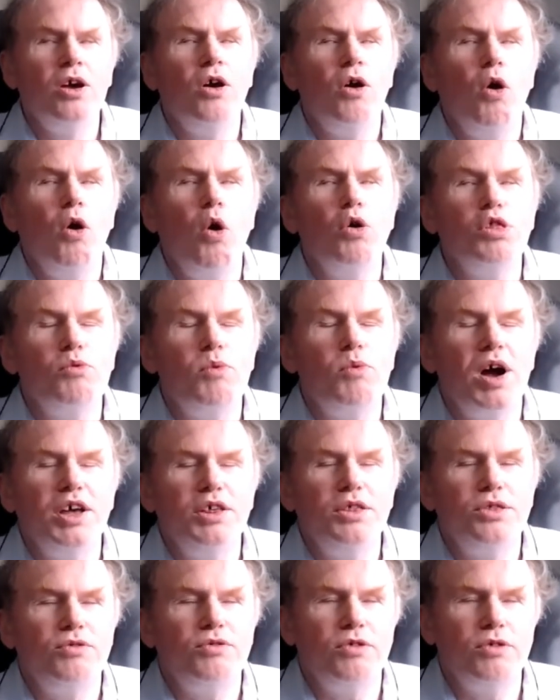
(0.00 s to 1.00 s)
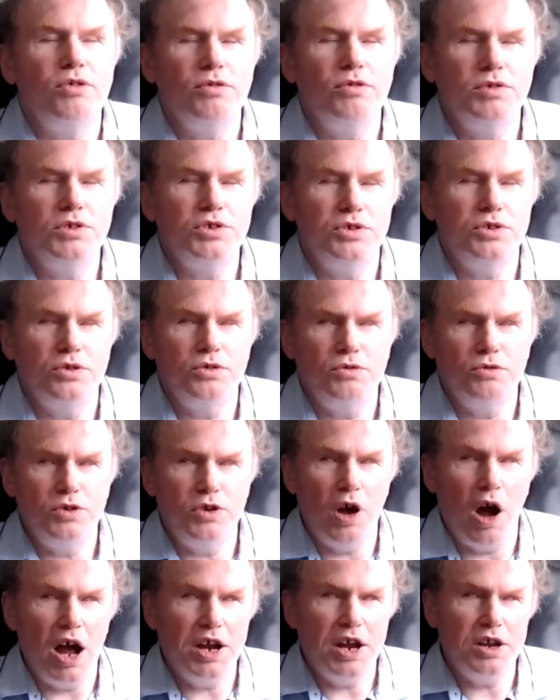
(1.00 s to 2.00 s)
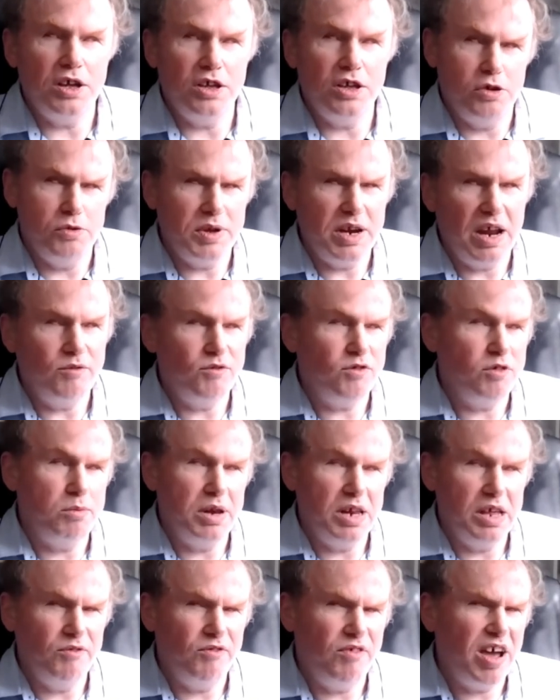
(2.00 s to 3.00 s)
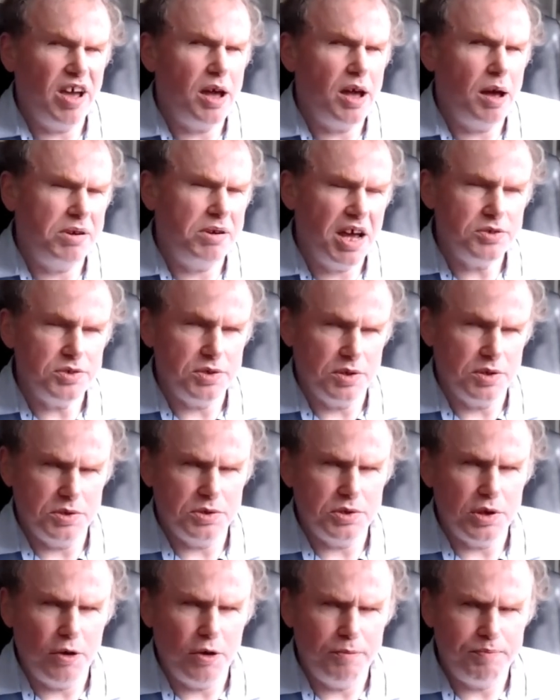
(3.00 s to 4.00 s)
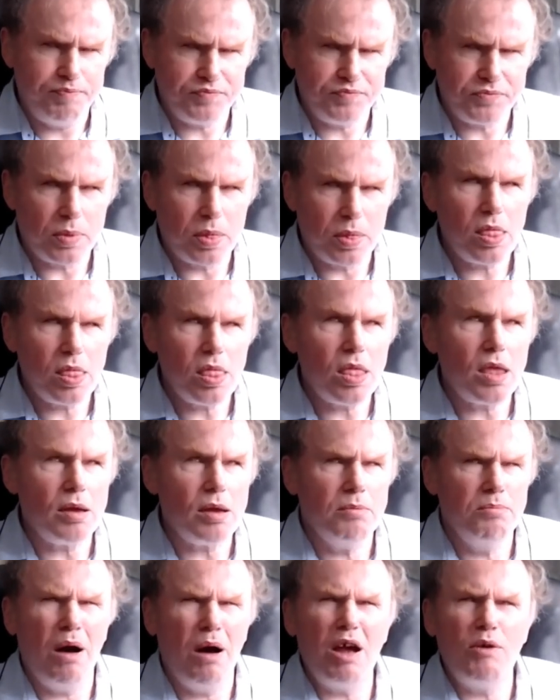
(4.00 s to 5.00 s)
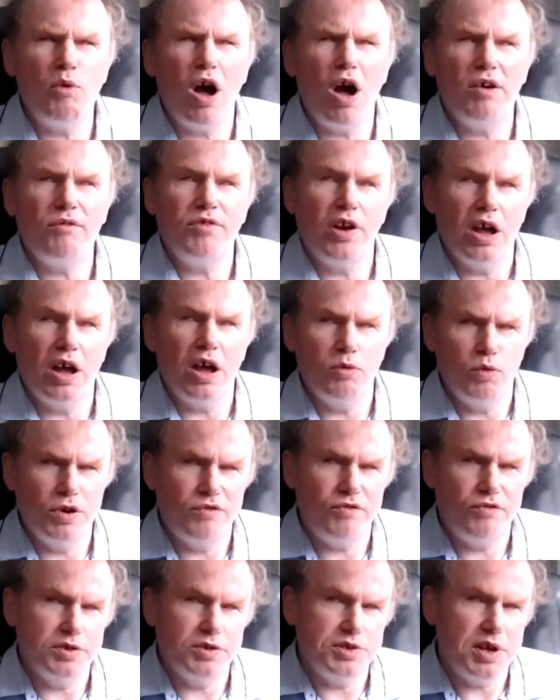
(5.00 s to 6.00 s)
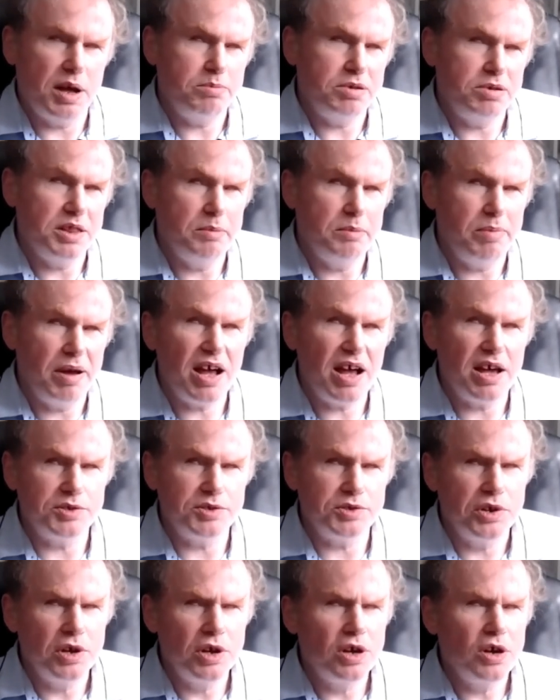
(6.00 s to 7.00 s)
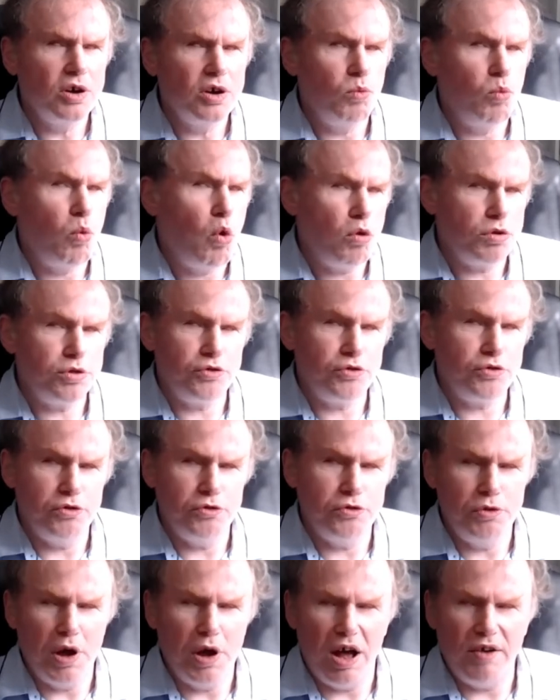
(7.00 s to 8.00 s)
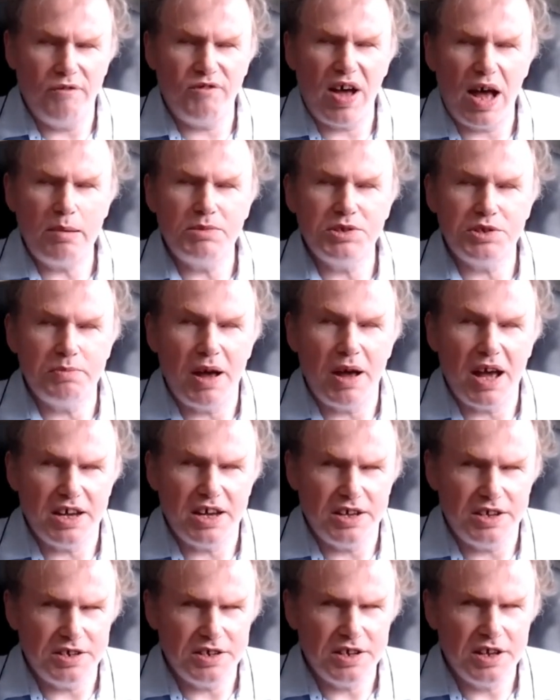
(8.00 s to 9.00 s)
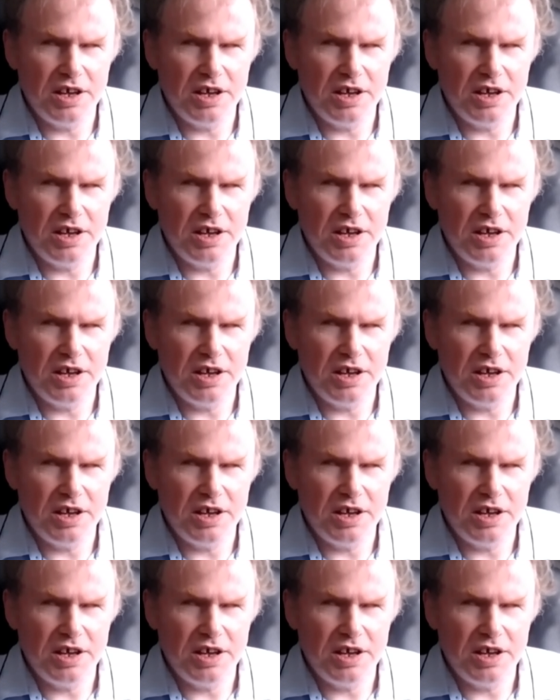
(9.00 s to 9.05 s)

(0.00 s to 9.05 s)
all the way through to guiding you in unfamiliar places. So my wife and I would, for example, in the past, walk through a farmer's market,